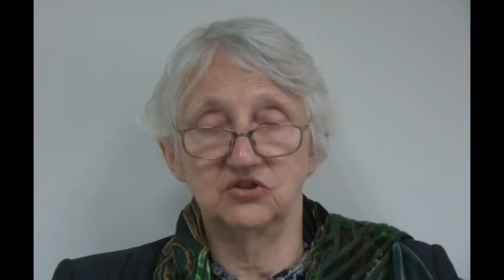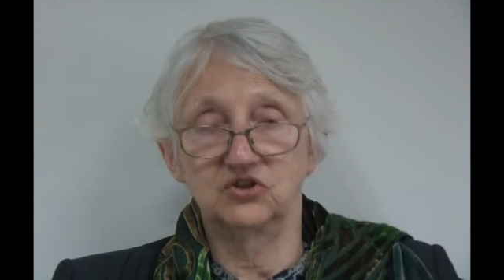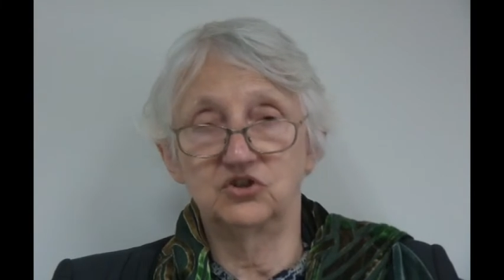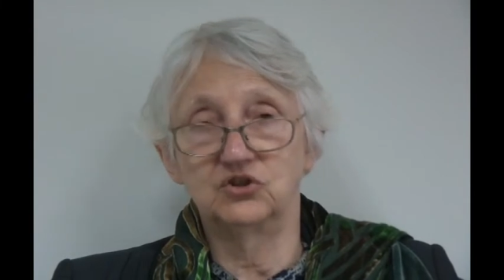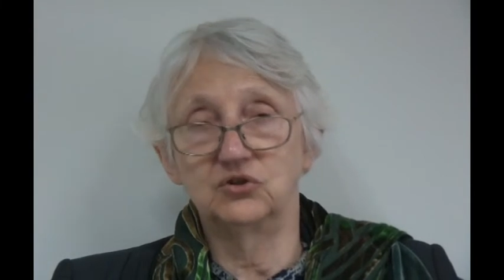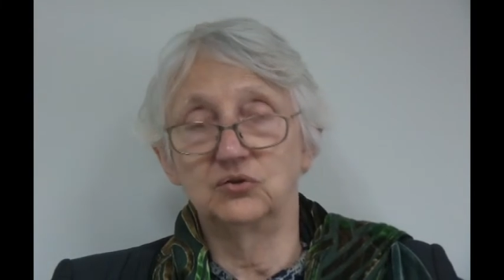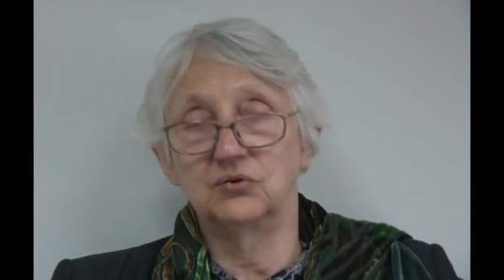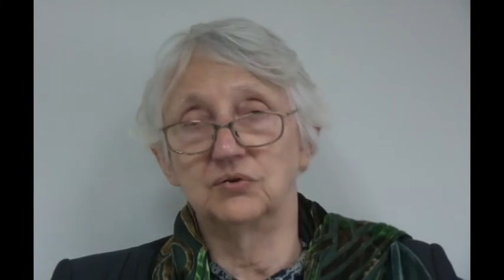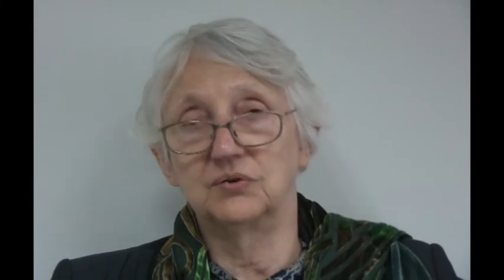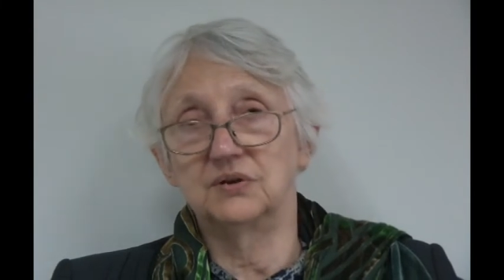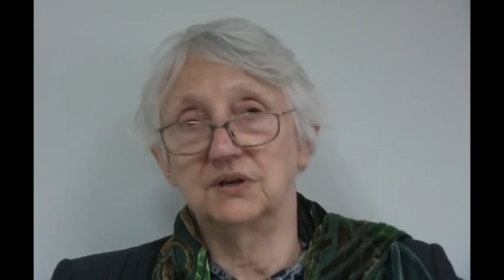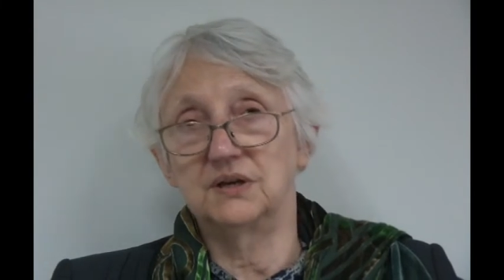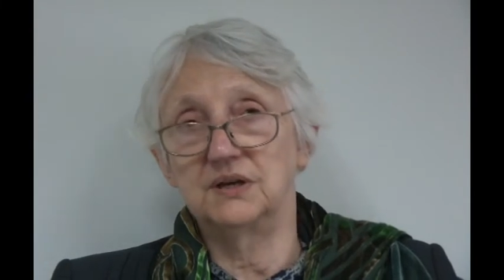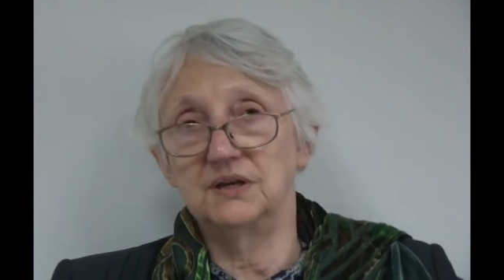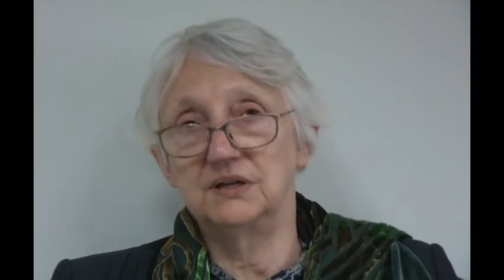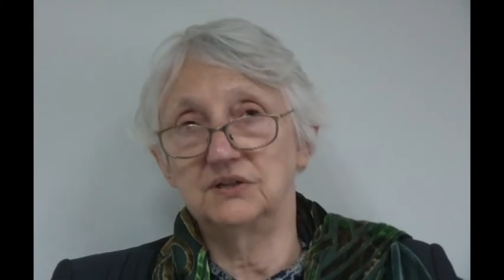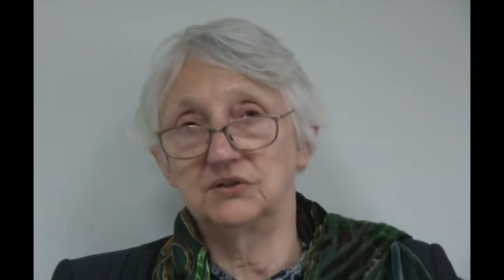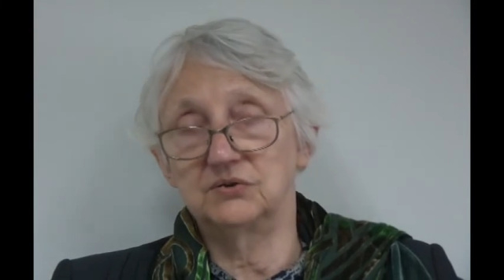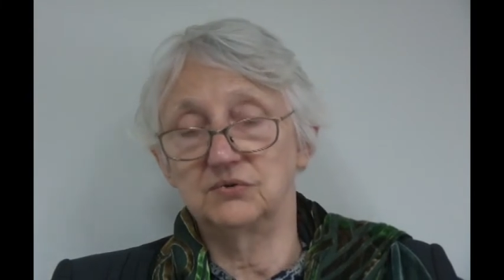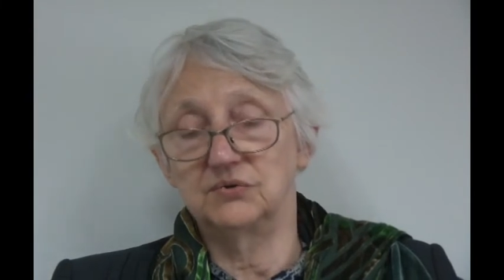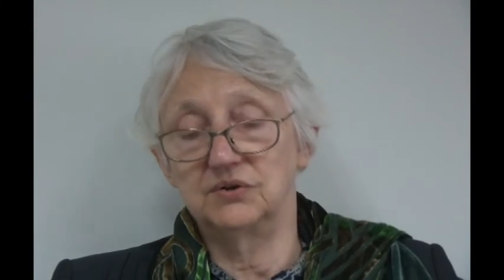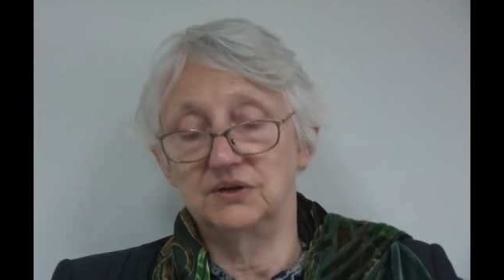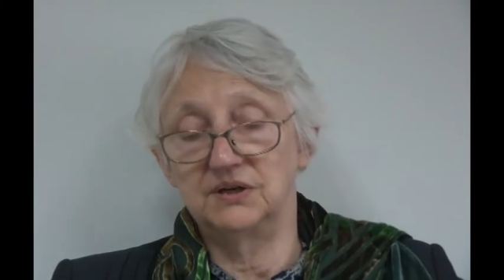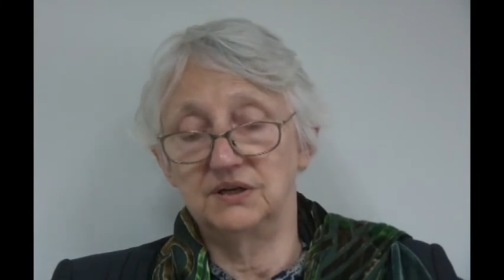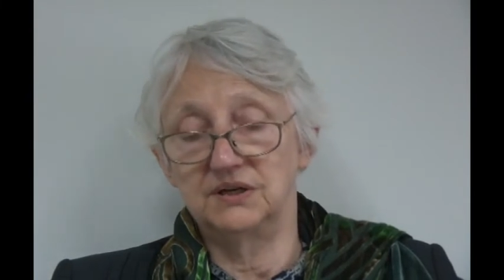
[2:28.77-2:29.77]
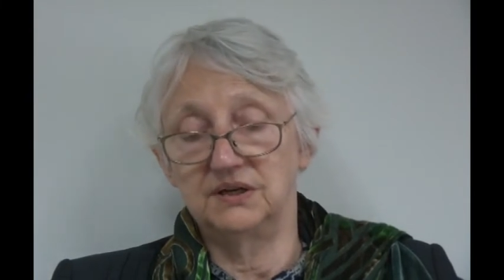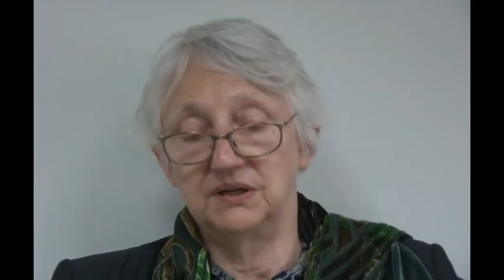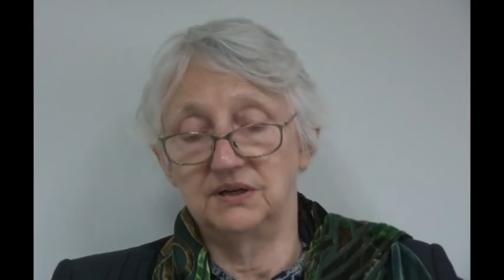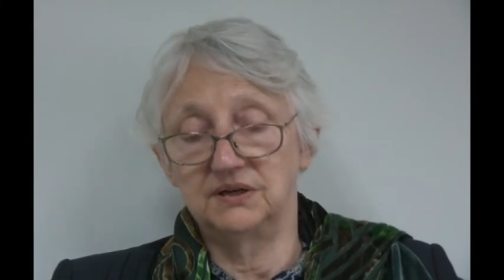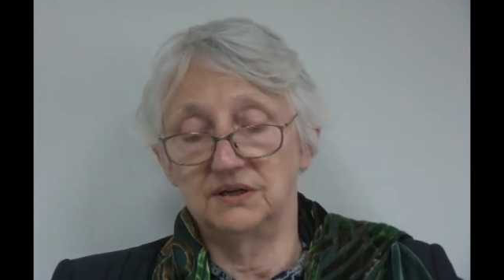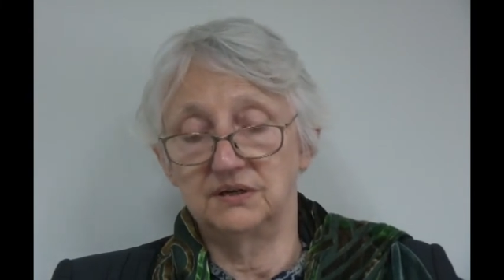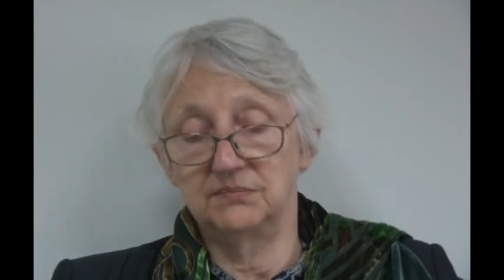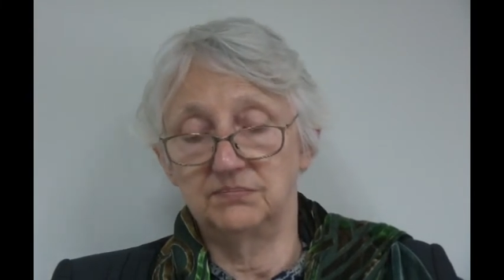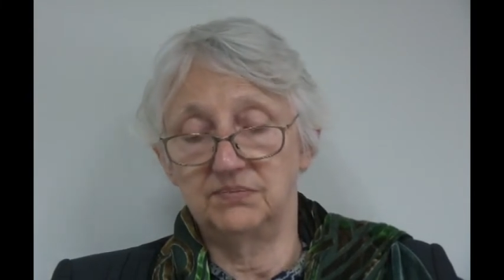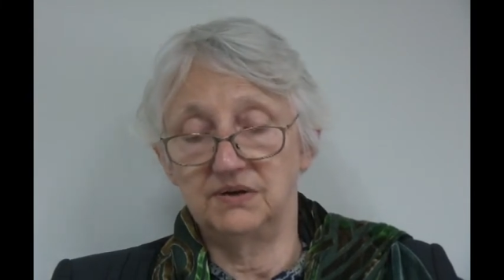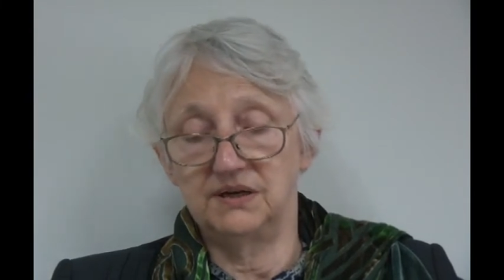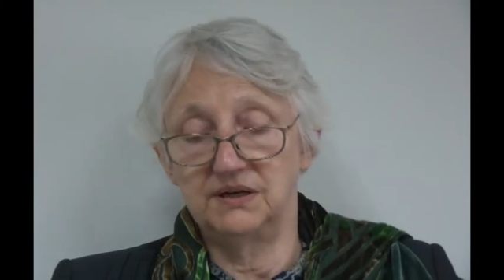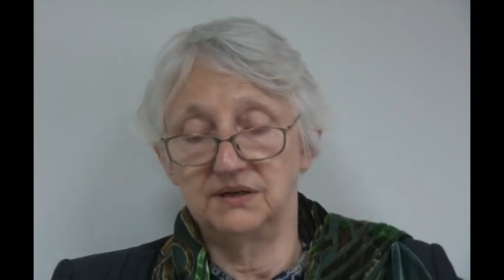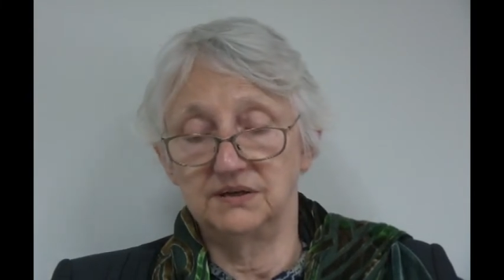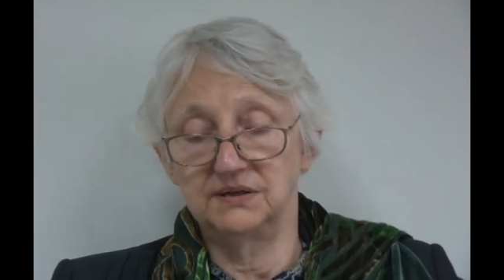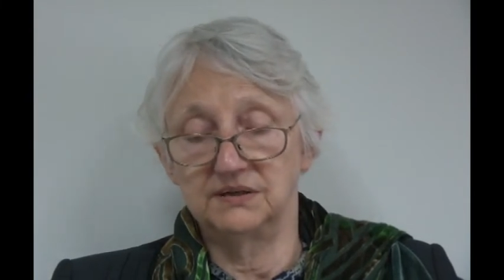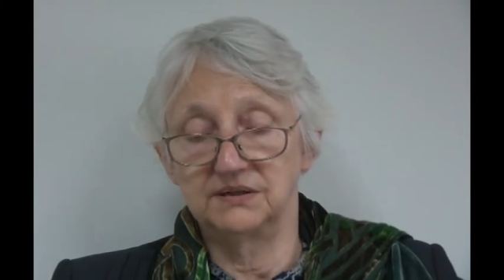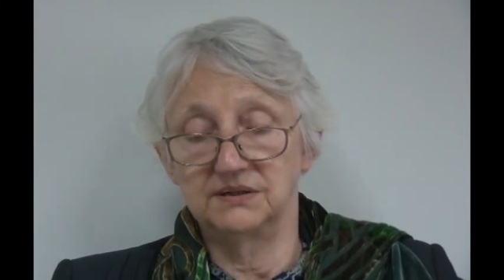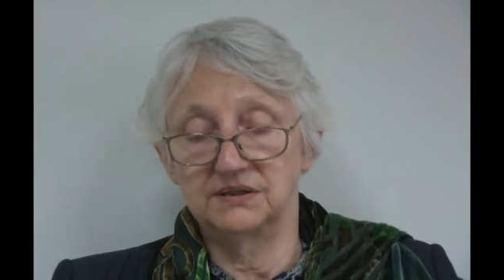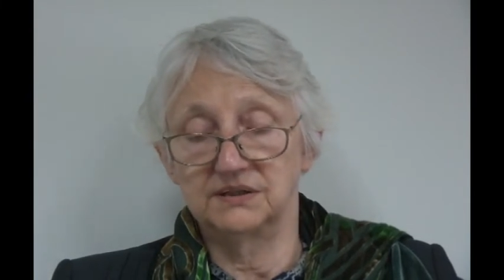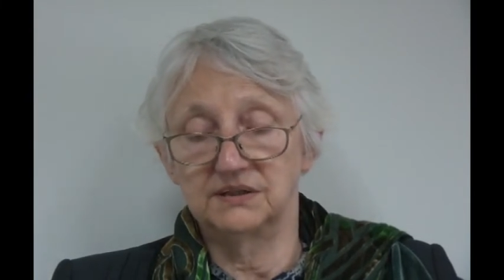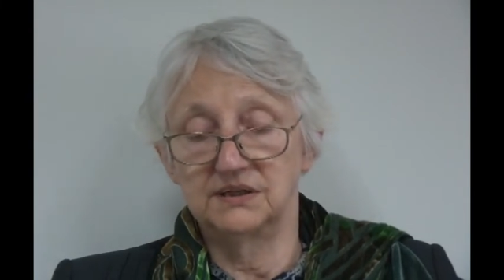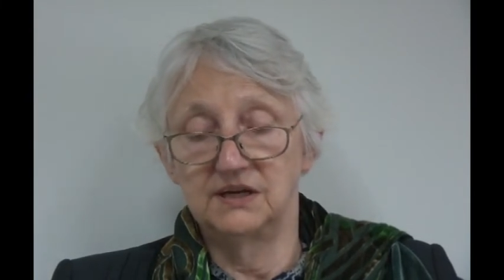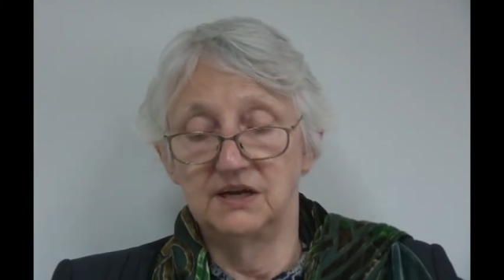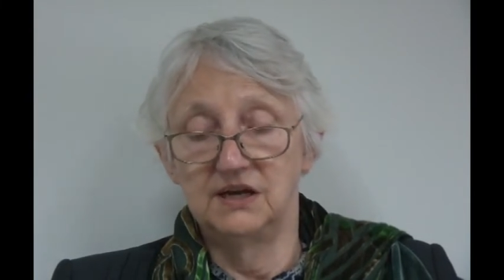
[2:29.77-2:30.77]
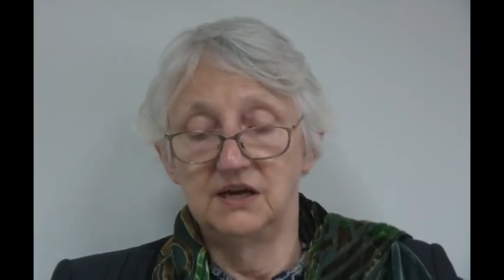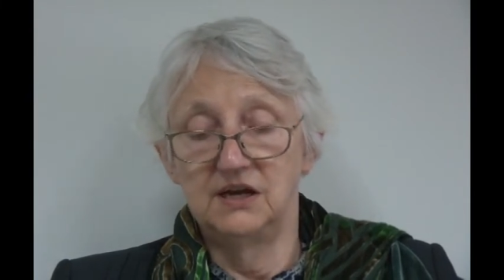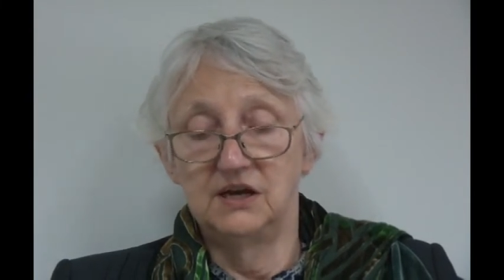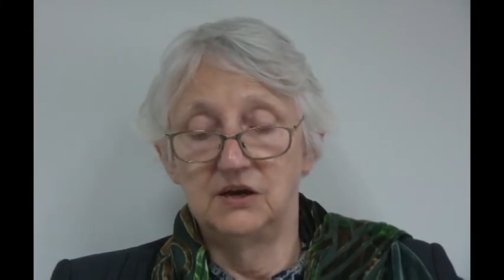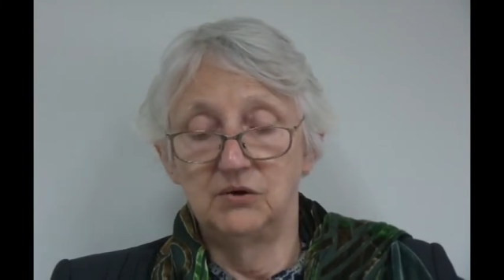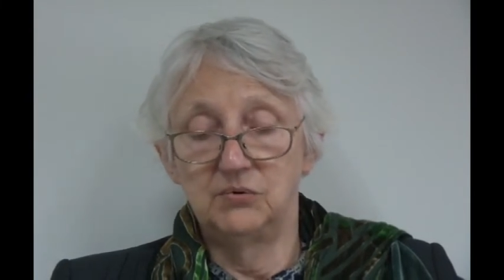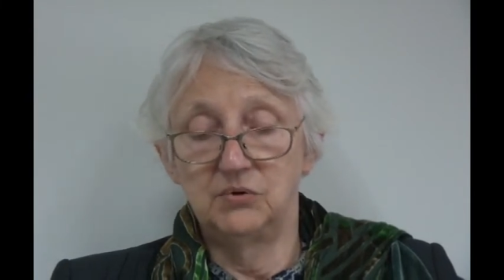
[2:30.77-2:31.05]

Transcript: assuring his or her independence,